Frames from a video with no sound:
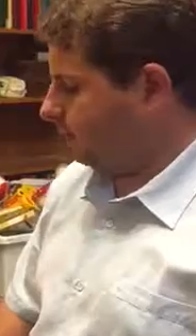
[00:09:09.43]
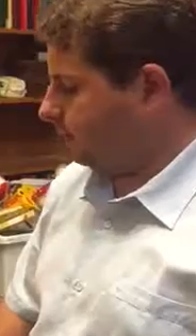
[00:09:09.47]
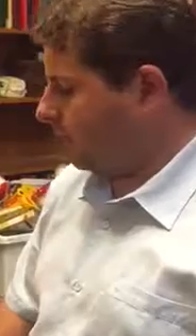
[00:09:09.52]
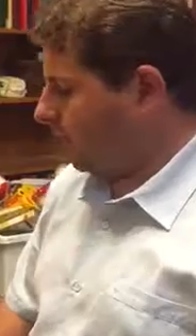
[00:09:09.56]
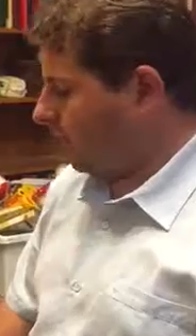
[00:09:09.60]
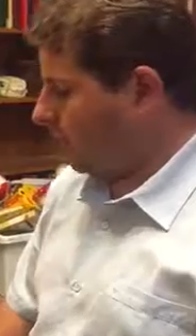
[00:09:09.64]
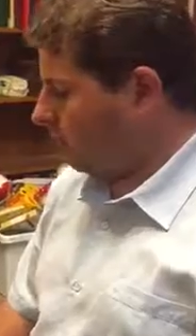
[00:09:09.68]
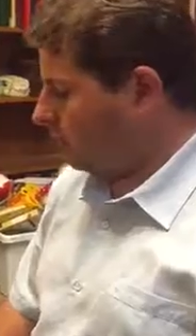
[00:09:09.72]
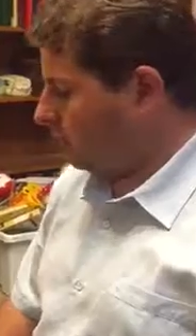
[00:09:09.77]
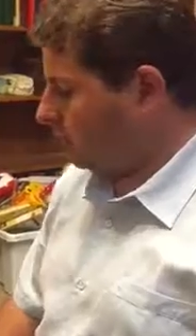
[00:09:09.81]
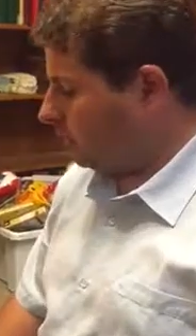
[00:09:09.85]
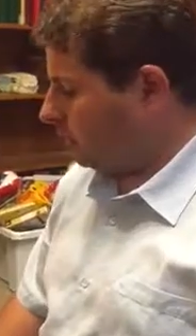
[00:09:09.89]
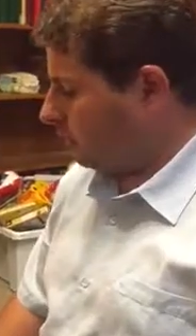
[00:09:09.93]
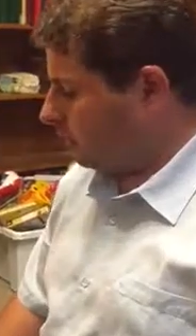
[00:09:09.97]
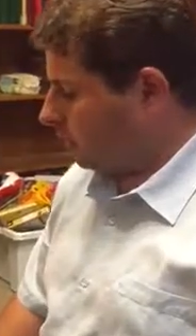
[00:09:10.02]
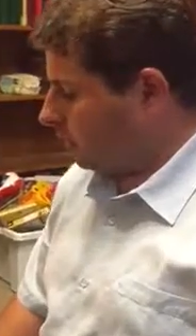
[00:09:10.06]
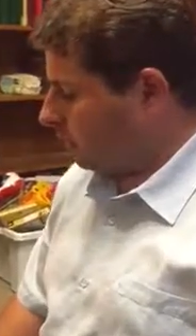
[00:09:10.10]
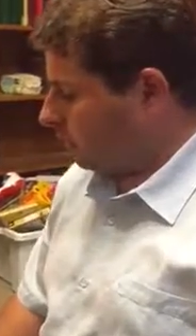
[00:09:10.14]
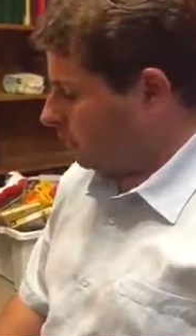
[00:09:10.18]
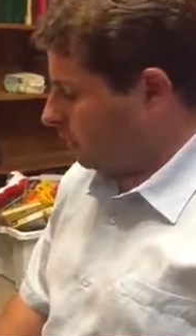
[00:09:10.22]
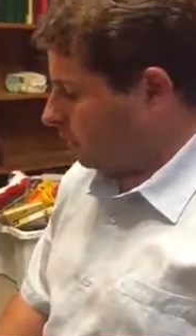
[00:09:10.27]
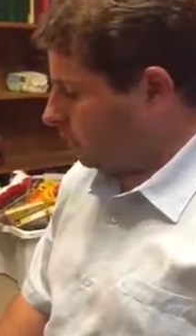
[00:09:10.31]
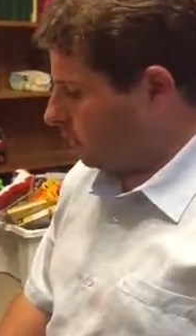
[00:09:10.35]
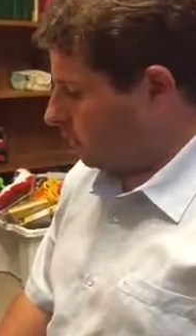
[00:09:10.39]
Now,
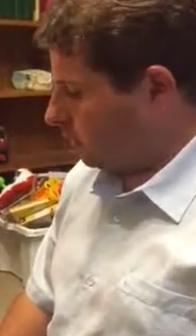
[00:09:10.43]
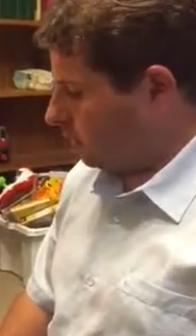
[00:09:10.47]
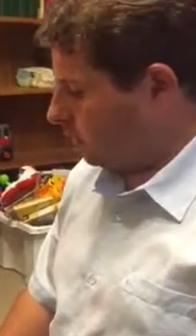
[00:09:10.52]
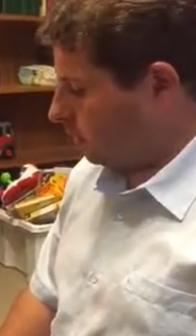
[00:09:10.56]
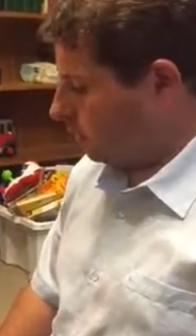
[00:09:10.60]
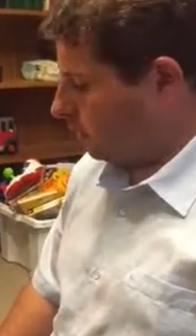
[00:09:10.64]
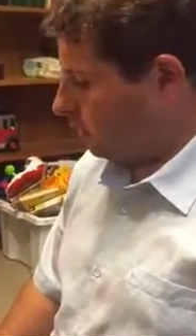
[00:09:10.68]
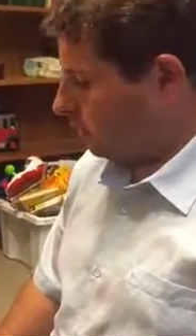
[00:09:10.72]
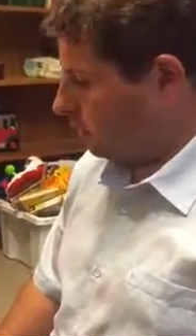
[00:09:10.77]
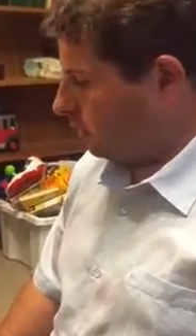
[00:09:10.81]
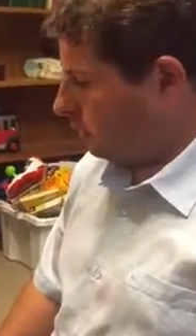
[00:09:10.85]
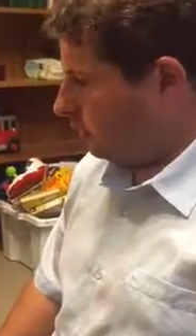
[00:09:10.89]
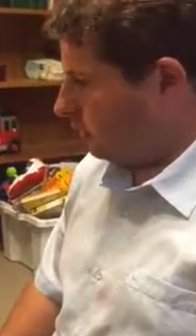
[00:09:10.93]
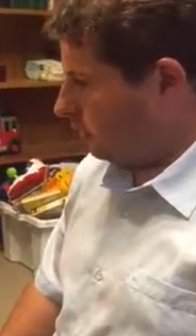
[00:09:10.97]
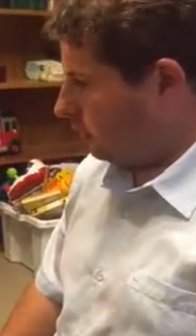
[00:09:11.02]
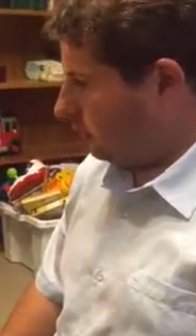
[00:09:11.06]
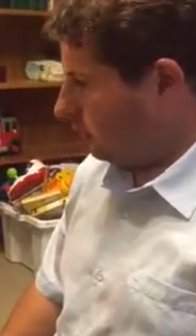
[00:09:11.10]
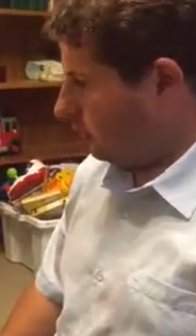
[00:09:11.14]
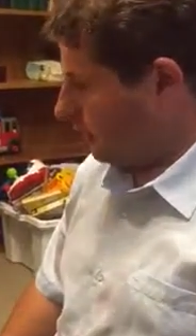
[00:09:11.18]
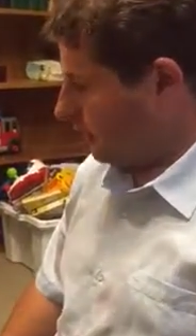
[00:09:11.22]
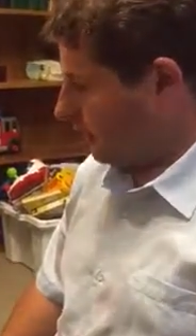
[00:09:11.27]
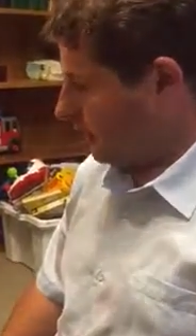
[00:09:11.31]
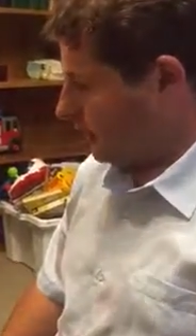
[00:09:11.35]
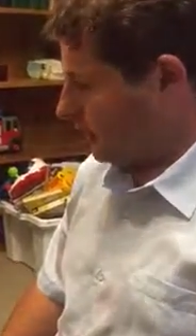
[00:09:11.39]

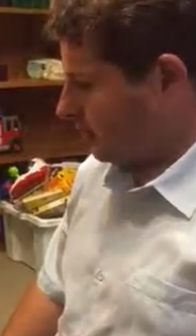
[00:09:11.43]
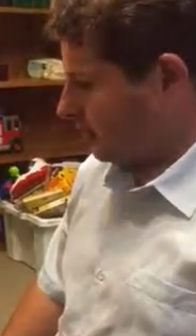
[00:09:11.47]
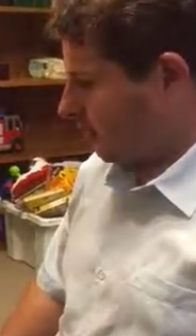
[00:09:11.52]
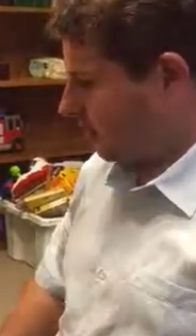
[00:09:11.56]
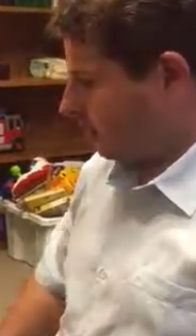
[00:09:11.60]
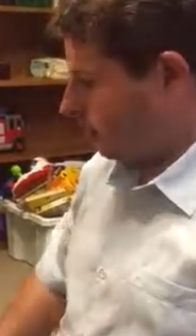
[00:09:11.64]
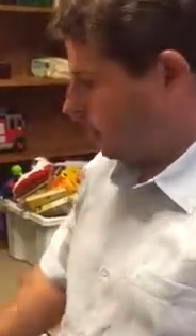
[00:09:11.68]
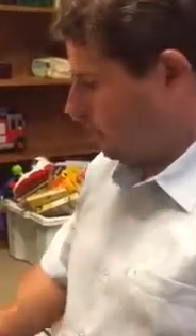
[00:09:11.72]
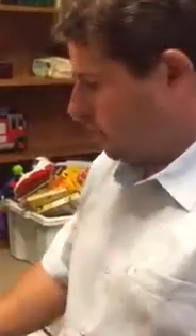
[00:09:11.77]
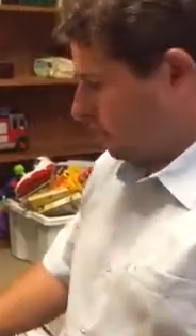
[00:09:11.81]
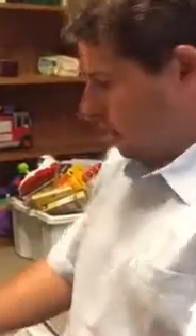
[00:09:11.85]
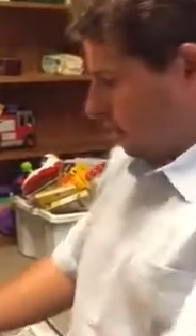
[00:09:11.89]
the next step, you